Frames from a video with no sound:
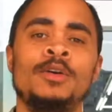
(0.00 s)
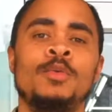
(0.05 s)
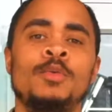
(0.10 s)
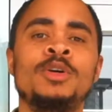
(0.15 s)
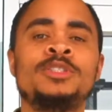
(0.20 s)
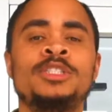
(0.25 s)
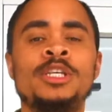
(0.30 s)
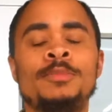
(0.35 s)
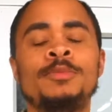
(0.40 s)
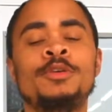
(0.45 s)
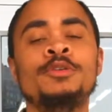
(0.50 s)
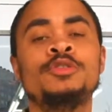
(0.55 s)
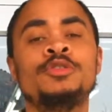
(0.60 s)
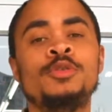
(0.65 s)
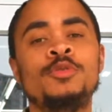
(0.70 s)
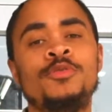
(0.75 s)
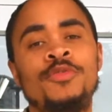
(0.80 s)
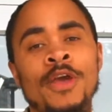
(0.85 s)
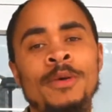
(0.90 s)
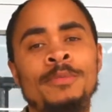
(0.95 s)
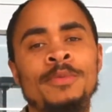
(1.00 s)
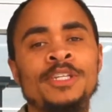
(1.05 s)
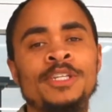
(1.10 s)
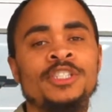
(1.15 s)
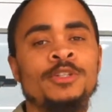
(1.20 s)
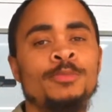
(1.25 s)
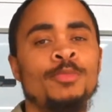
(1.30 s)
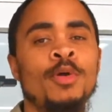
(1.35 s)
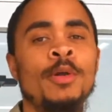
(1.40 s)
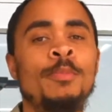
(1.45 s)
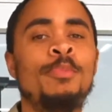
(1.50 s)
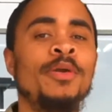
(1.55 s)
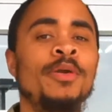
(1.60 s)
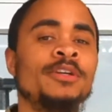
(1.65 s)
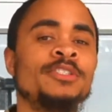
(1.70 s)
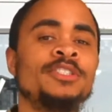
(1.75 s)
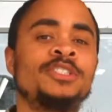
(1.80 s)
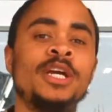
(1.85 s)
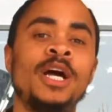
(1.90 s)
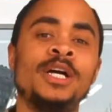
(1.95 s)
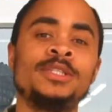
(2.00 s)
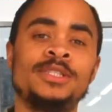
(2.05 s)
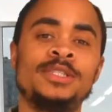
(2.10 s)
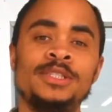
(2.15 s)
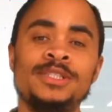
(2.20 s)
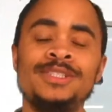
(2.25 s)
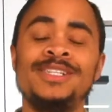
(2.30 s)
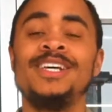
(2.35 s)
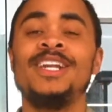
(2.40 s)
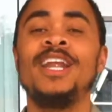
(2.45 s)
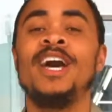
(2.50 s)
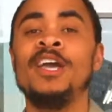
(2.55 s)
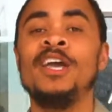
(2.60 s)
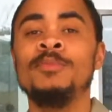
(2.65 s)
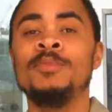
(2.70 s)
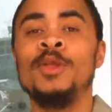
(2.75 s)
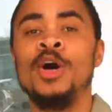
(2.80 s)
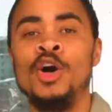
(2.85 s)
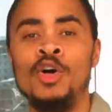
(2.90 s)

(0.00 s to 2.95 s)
What's up, YouTube family? It's your boy Paris Johnson, and I am the